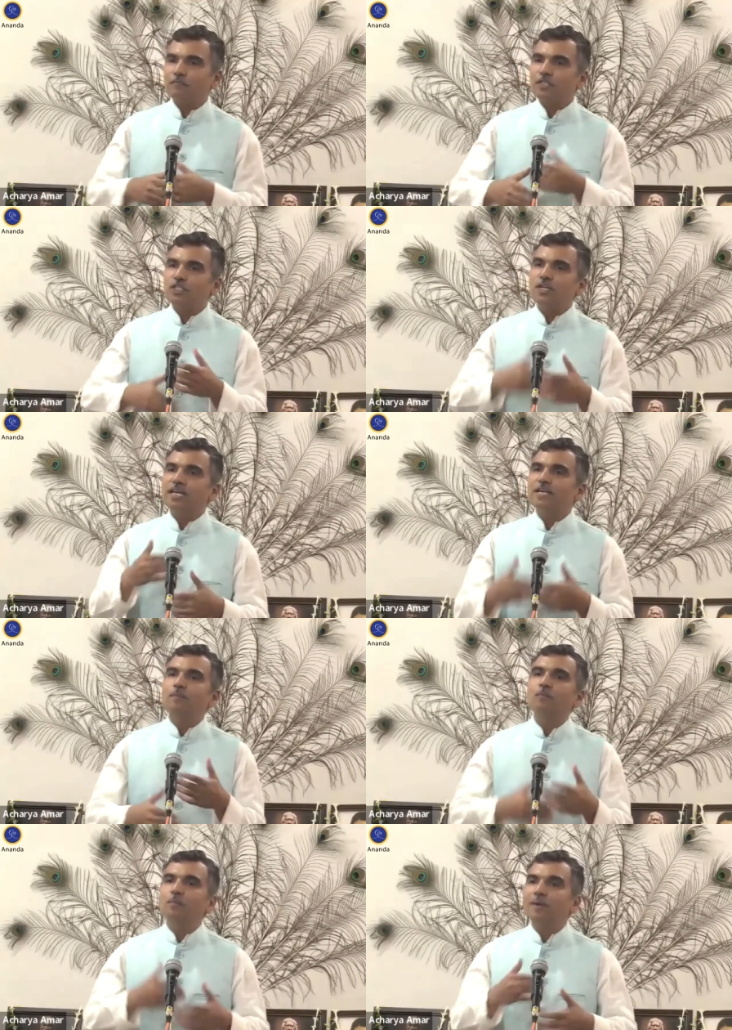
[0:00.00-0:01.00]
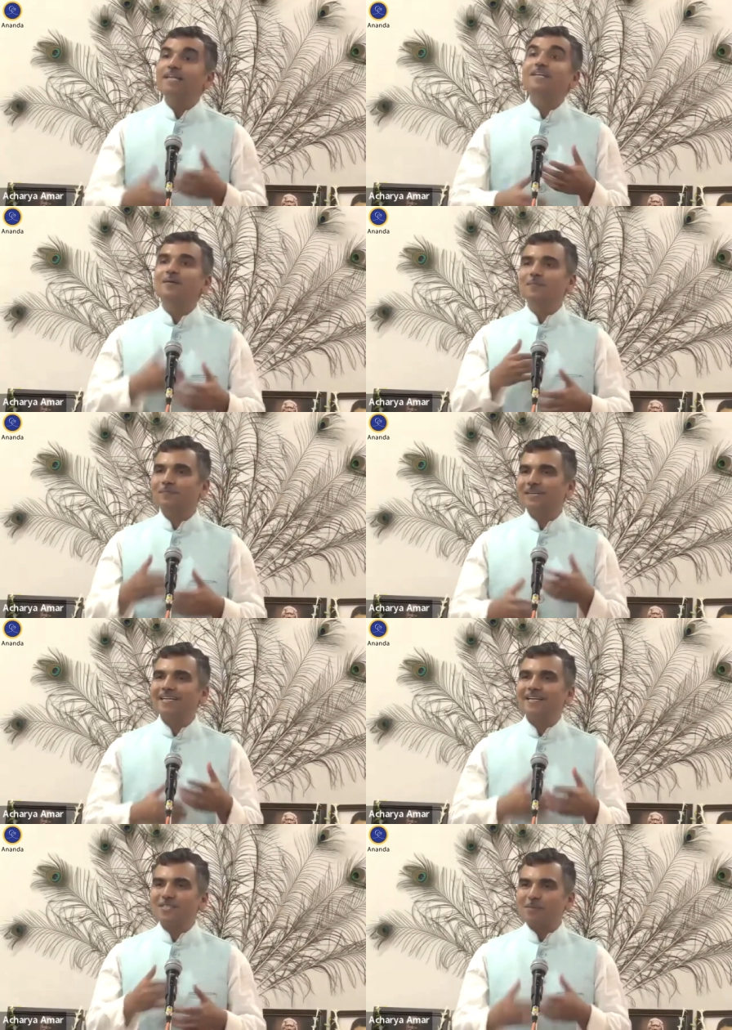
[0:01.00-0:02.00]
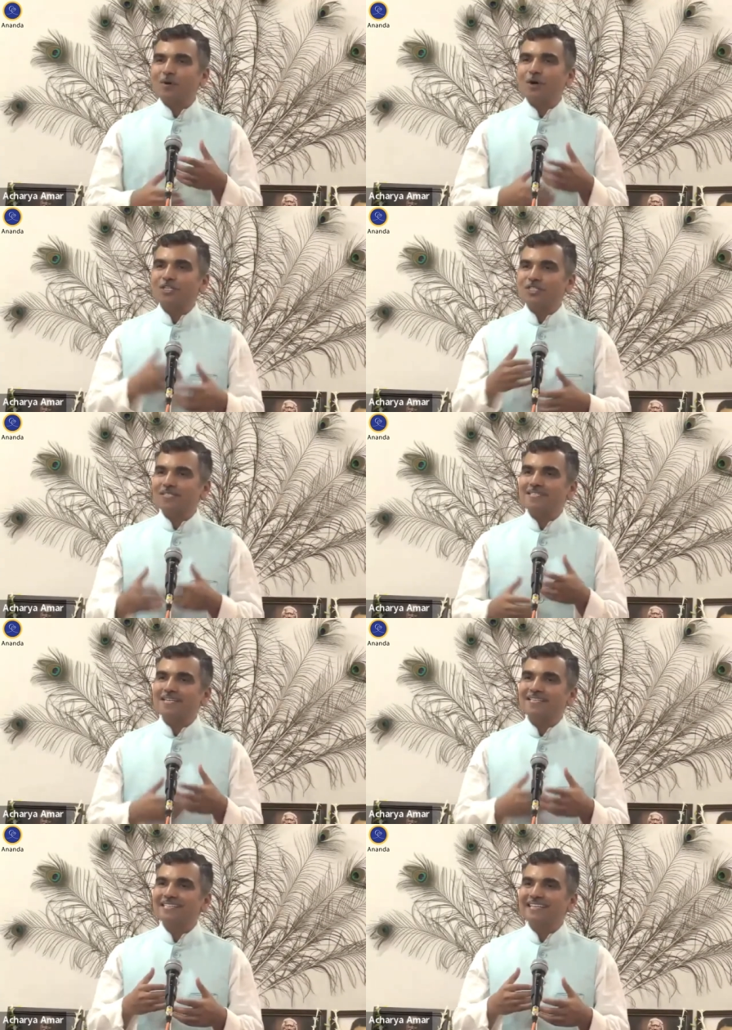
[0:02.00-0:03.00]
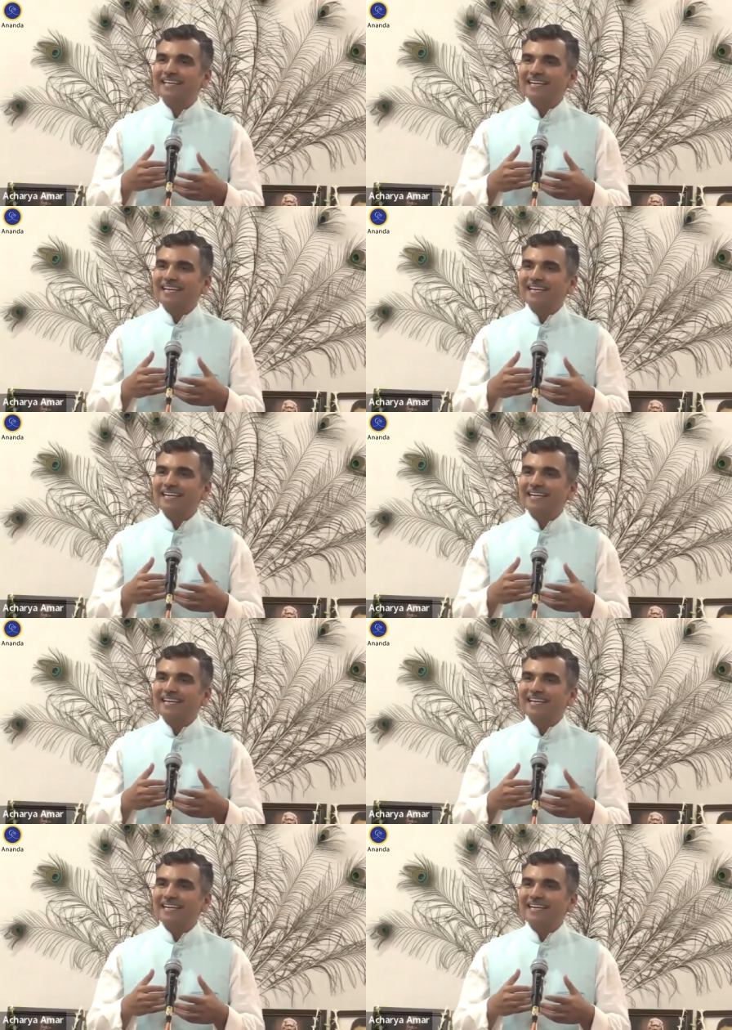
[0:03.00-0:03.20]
which create a momentum in our subconsciousness.